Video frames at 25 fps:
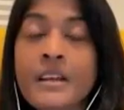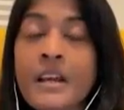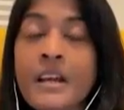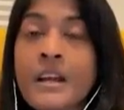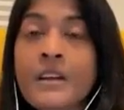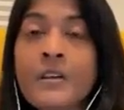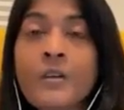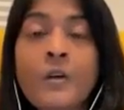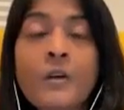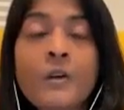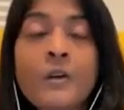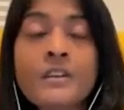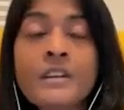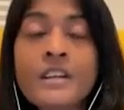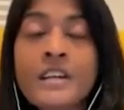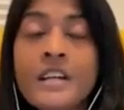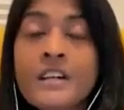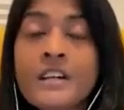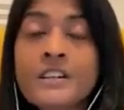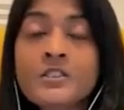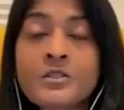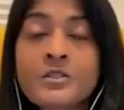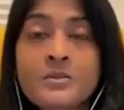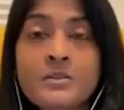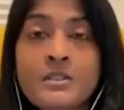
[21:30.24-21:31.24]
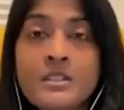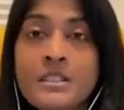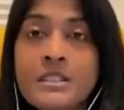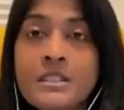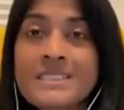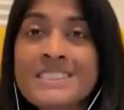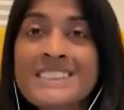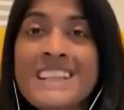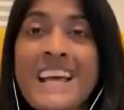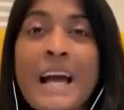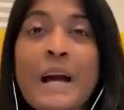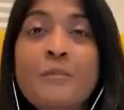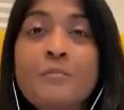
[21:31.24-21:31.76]
And all they are doing
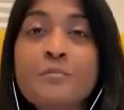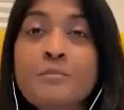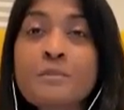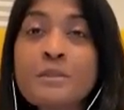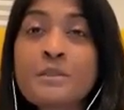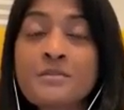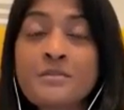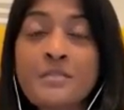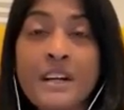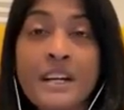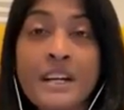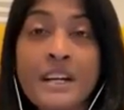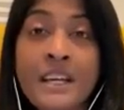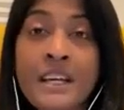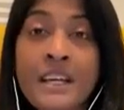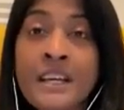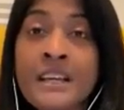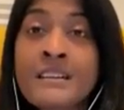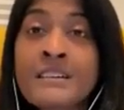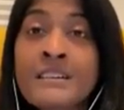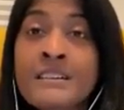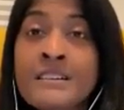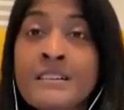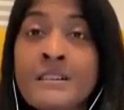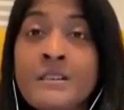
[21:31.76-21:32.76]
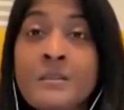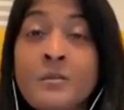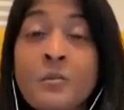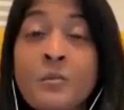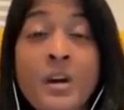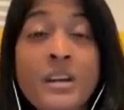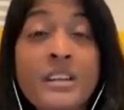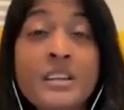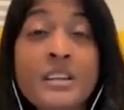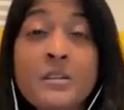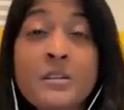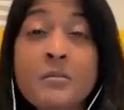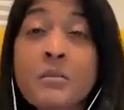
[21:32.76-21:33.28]
is amplifying
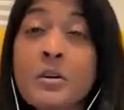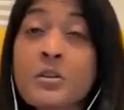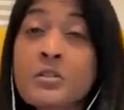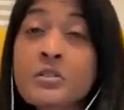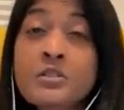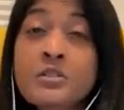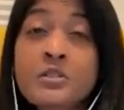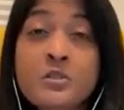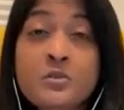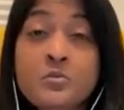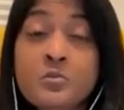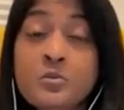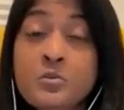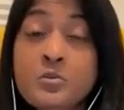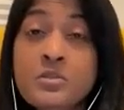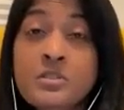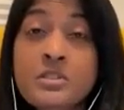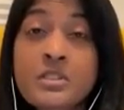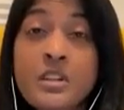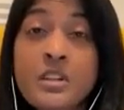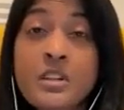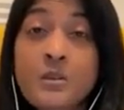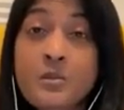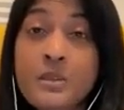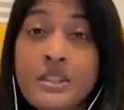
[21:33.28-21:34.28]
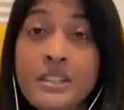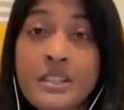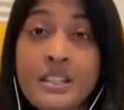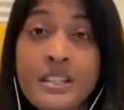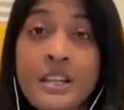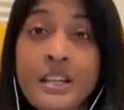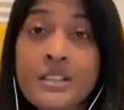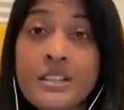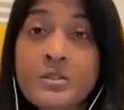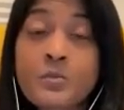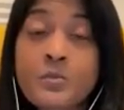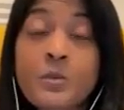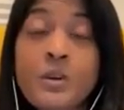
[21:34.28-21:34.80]
where the emotional wounds are within
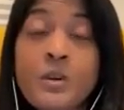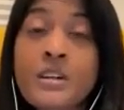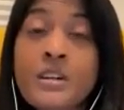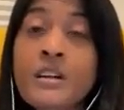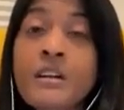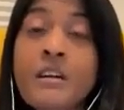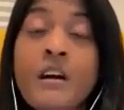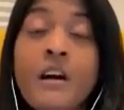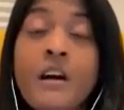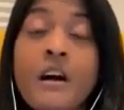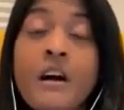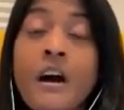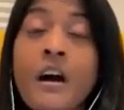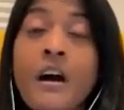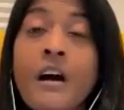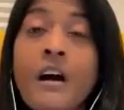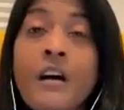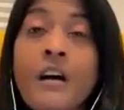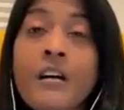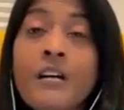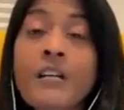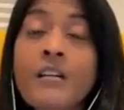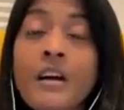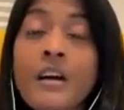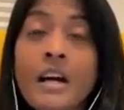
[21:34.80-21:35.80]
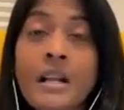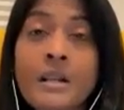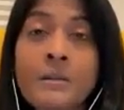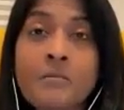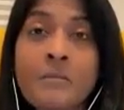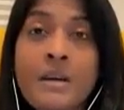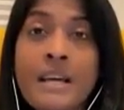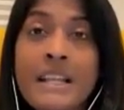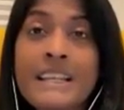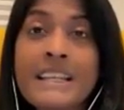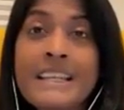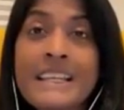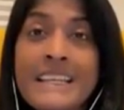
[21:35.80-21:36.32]
us. What are our
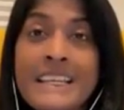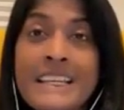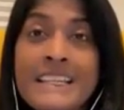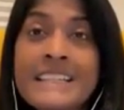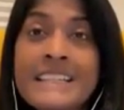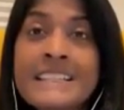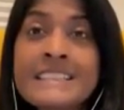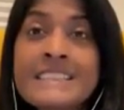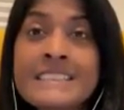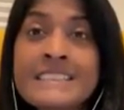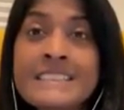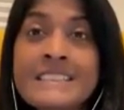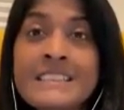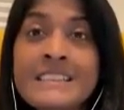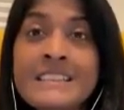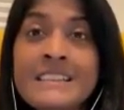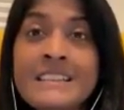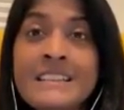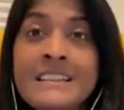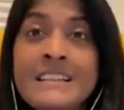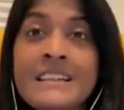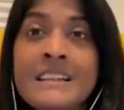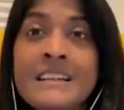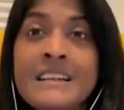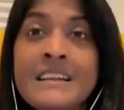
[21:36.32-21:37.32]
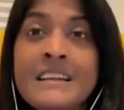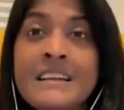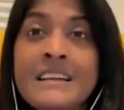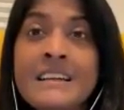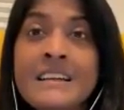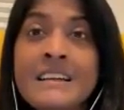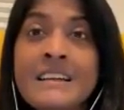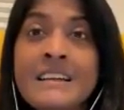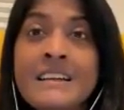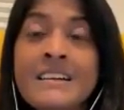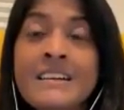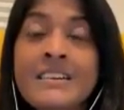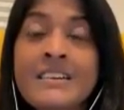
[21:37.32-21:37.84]
unmet needs,
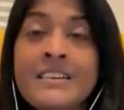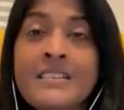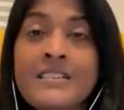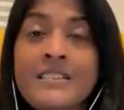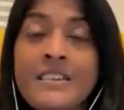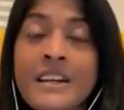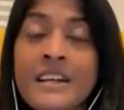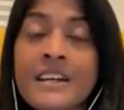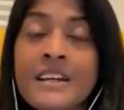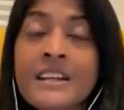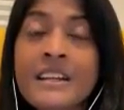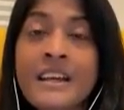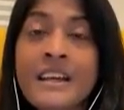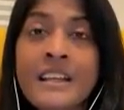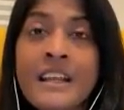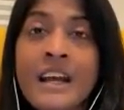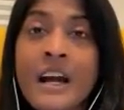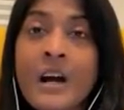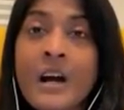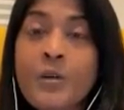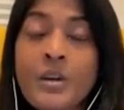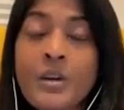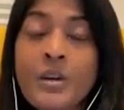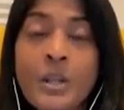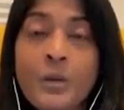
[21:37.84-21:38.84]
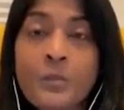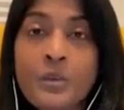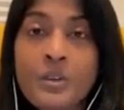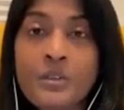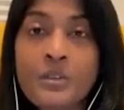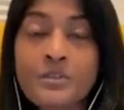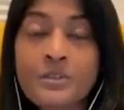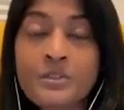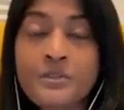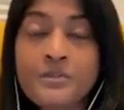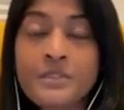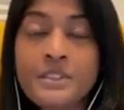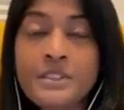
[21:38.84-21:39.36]
right? And how can we
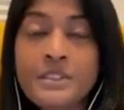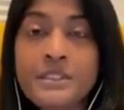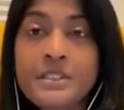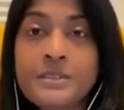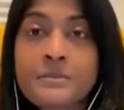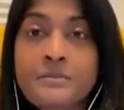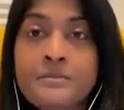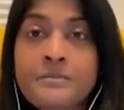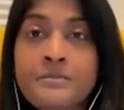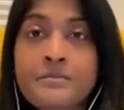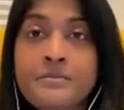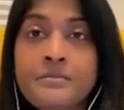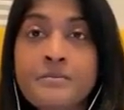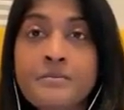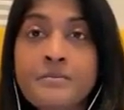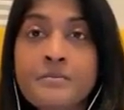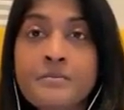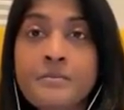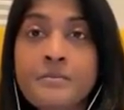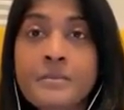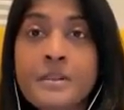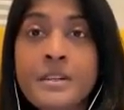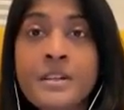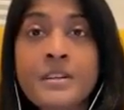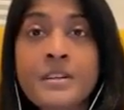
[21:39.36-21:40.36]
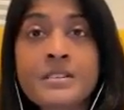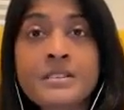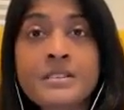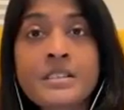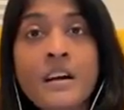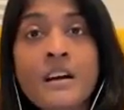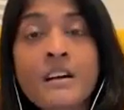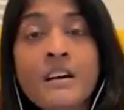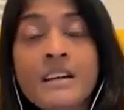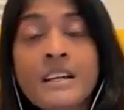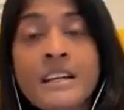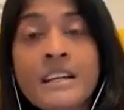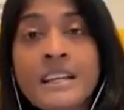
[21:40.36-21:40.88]
fulfill them? Because
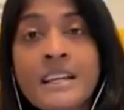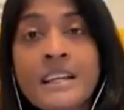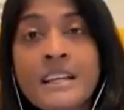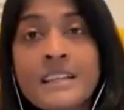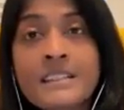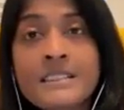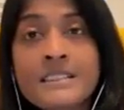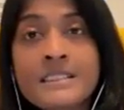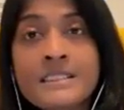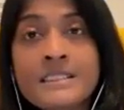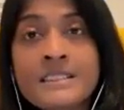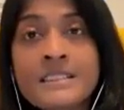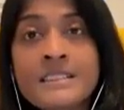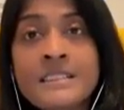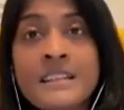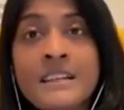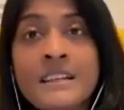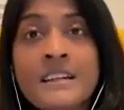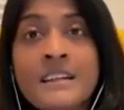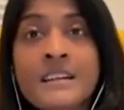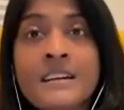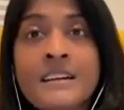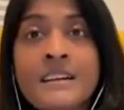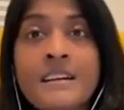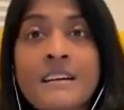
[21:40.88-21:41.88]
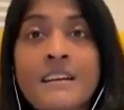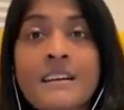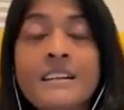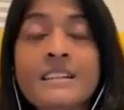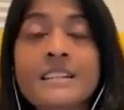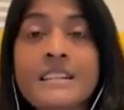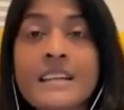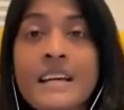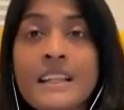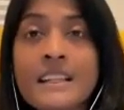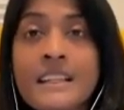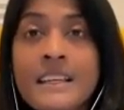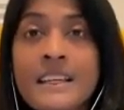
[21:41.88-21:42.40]
our kids are
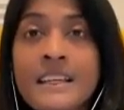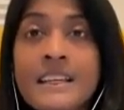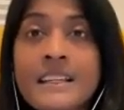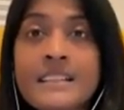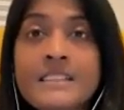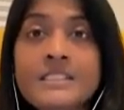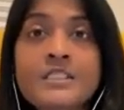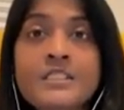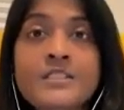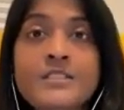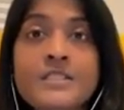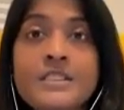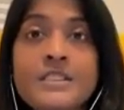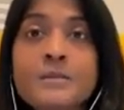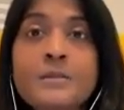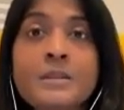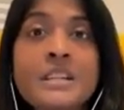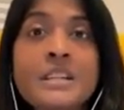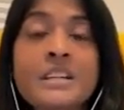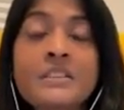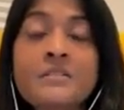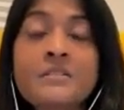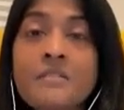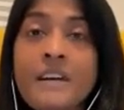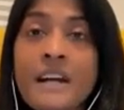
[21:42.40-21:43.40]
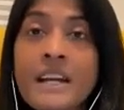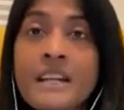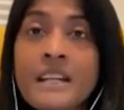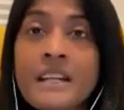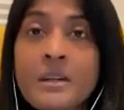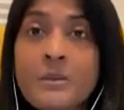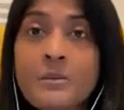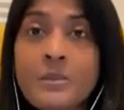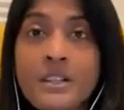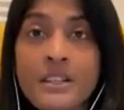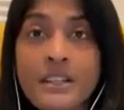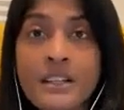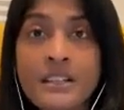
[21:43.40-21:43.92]
yelling and screaming and
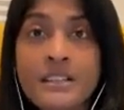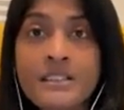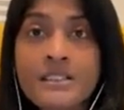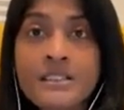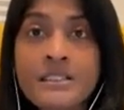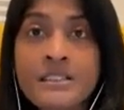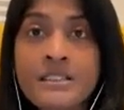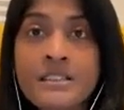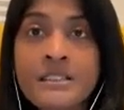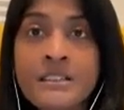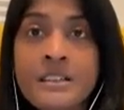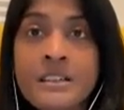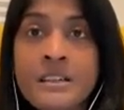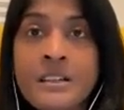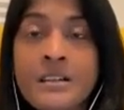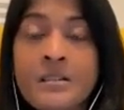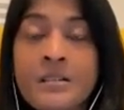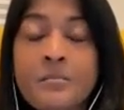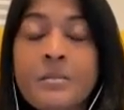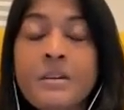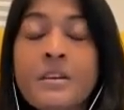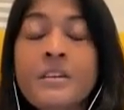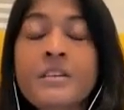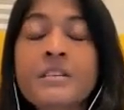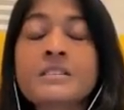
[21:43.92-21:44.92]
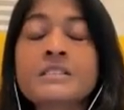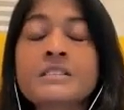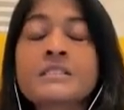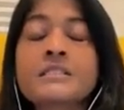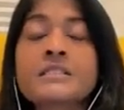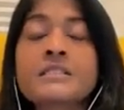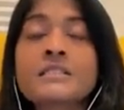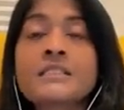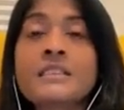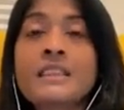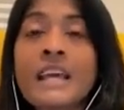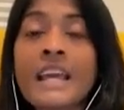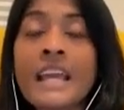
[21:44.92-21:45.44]
fighting with us
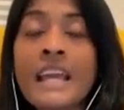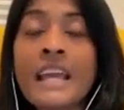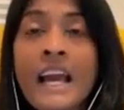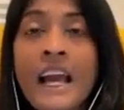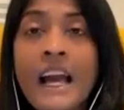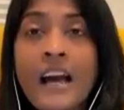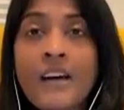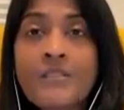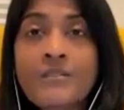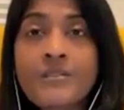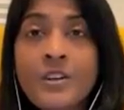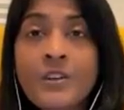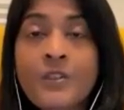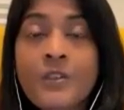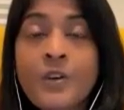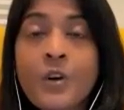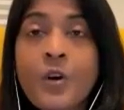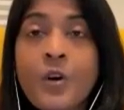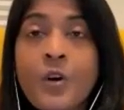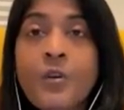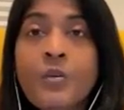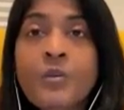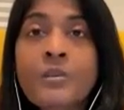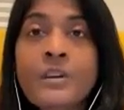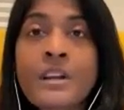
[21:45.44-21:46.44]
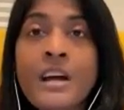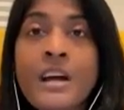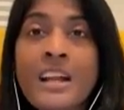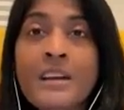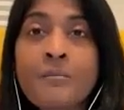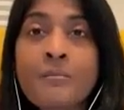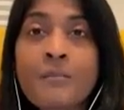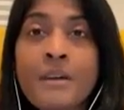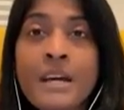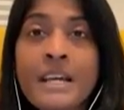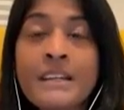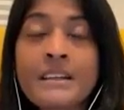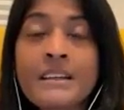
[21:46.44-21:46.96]
because they have their own
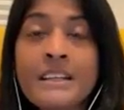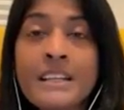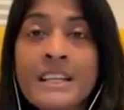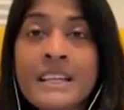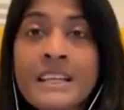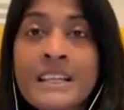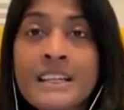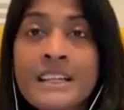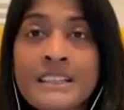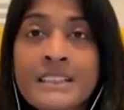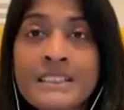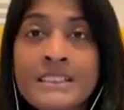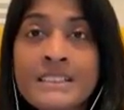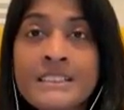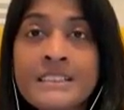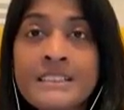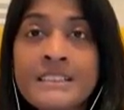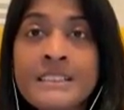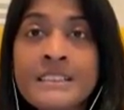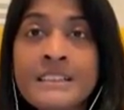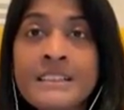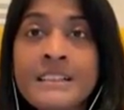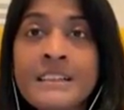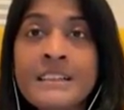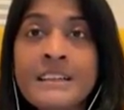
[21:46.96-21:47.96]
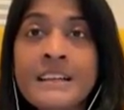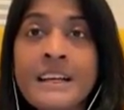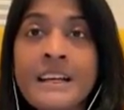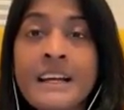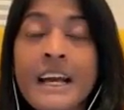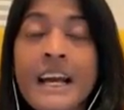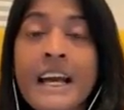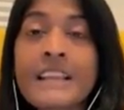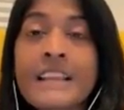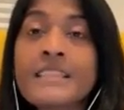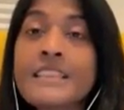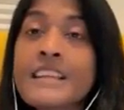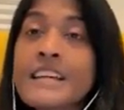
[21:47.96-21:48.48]
unmet needs
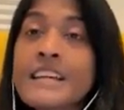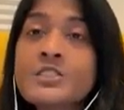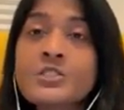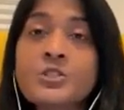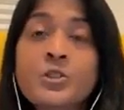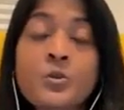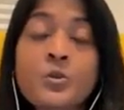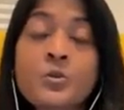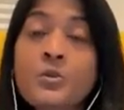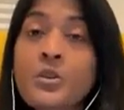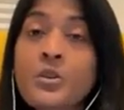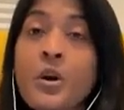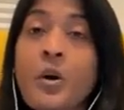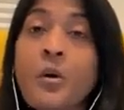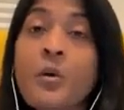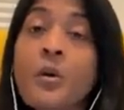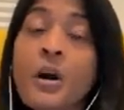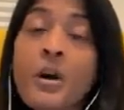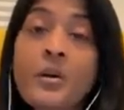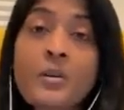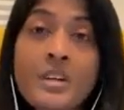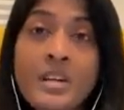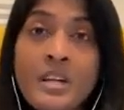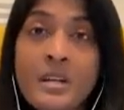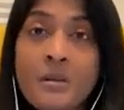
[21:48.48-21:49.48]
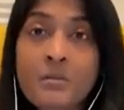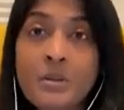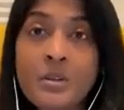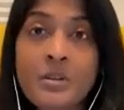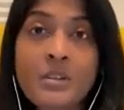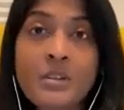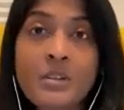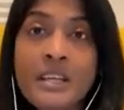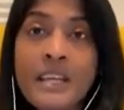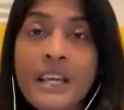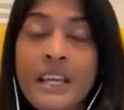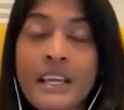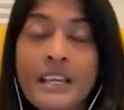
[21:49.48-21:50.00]
and they don't know how to
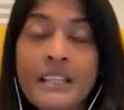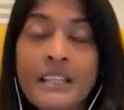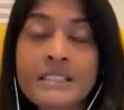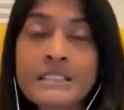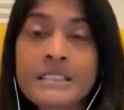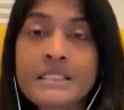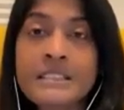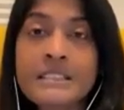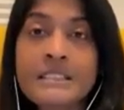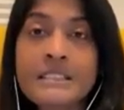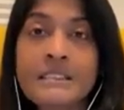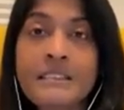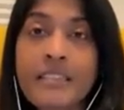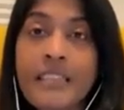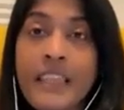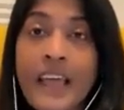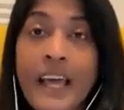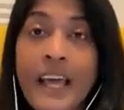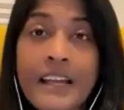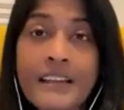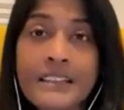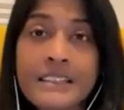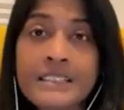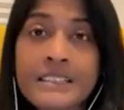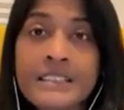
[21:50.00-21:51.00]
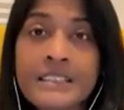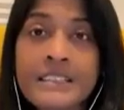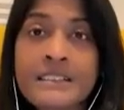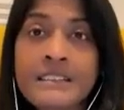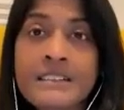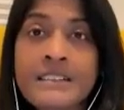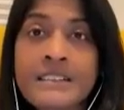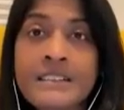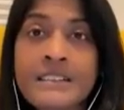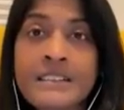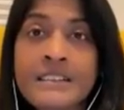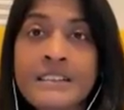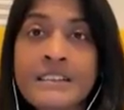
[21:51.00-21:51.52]
communicate that,
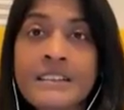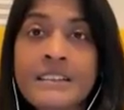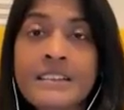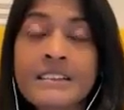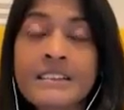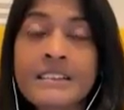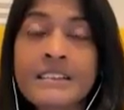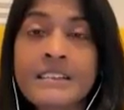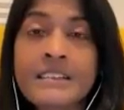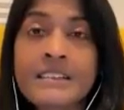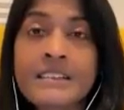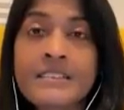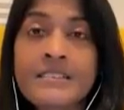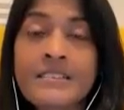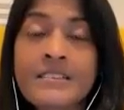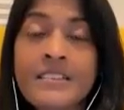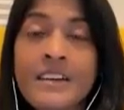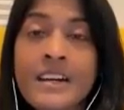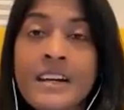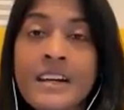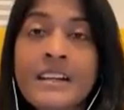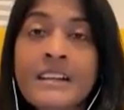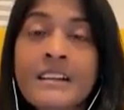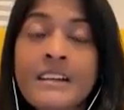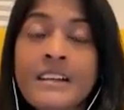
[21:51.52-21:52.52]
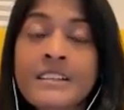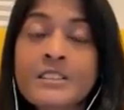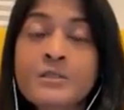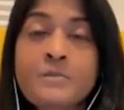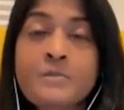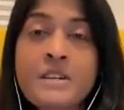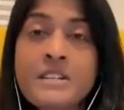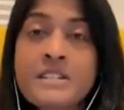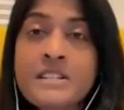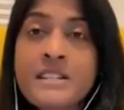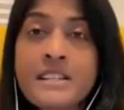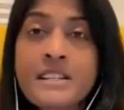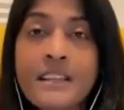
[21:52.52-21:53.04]
right?
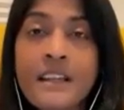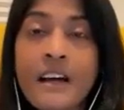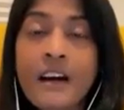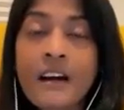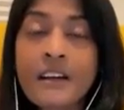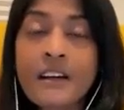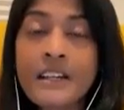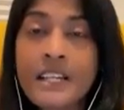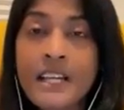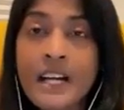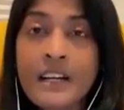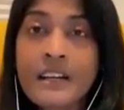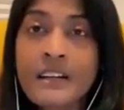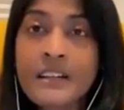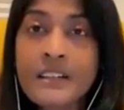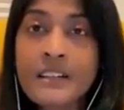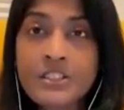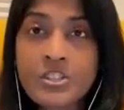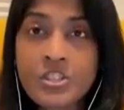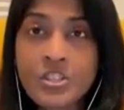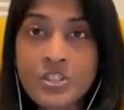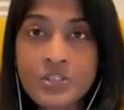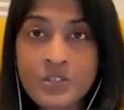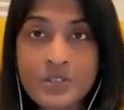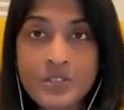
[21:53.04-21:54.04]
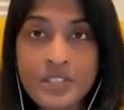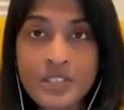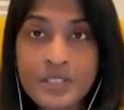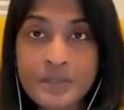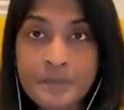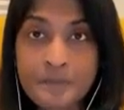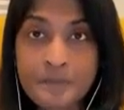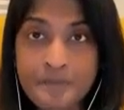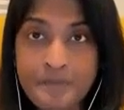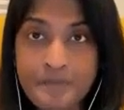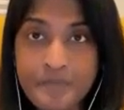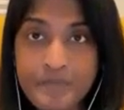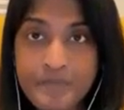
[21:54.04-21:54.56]
Especially our younger
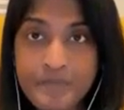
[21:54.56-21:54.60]
children.